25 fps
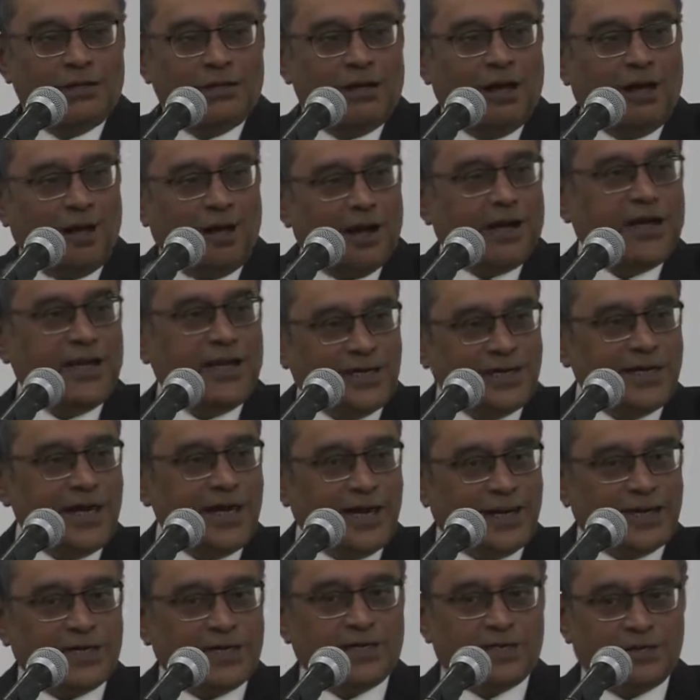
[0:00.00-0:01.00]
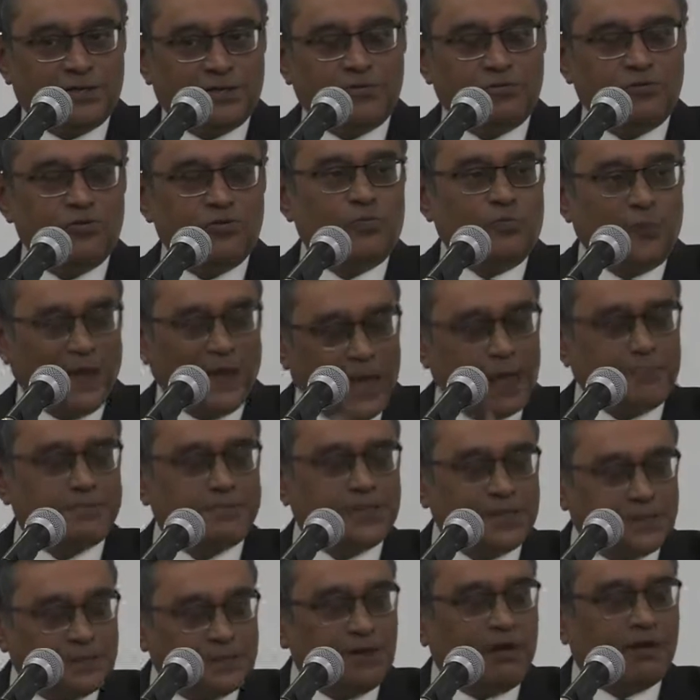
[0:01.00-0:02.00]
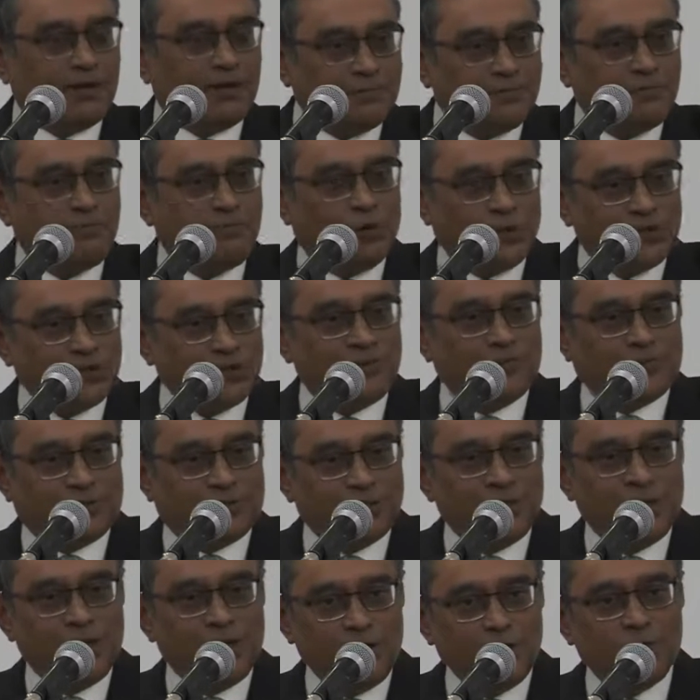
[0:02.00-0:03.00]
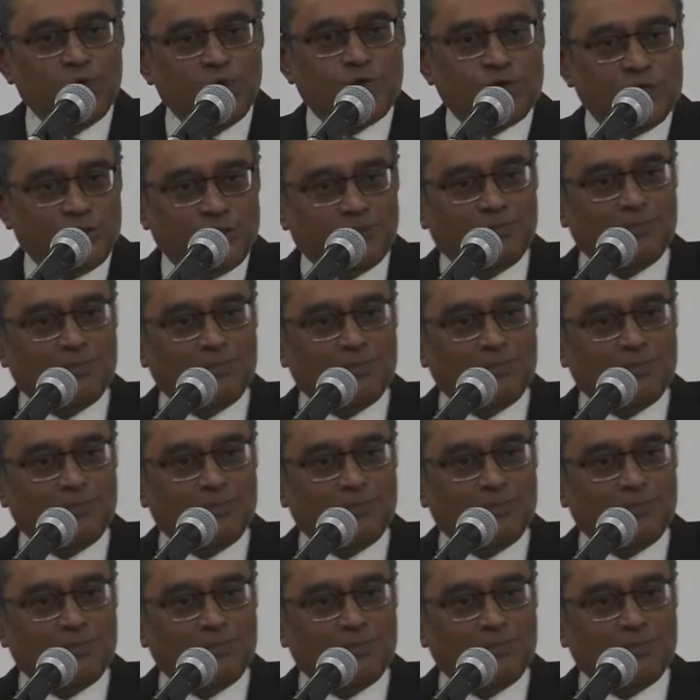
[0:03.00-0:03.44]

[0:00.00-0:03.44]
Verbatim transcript: architect who perhaps is not, wasn't, whose